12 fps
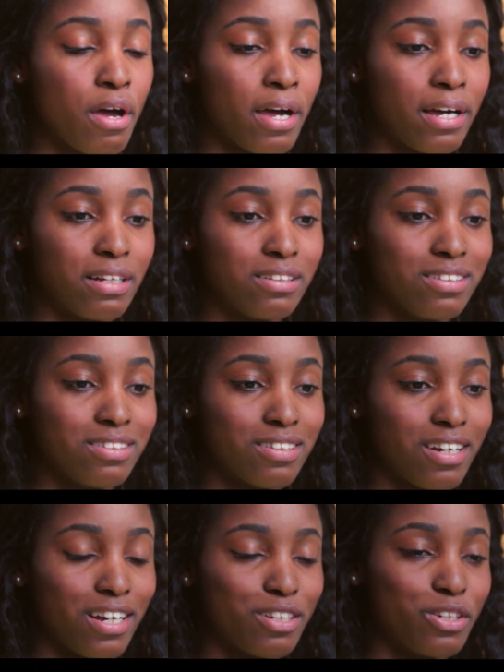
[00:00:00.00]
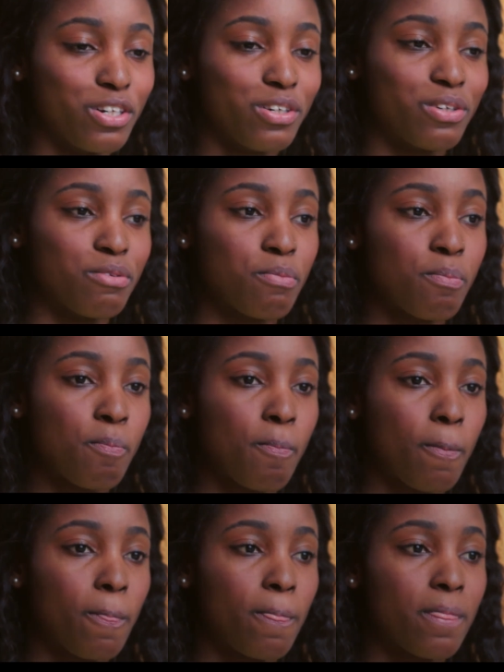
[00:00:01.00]
And I don't know,
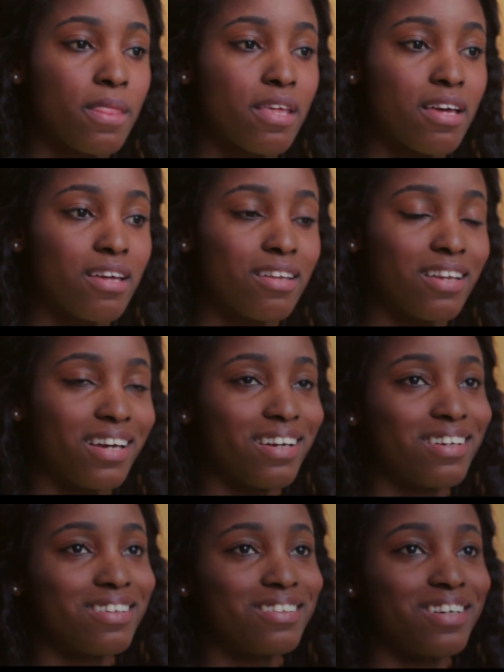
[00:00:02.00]
like,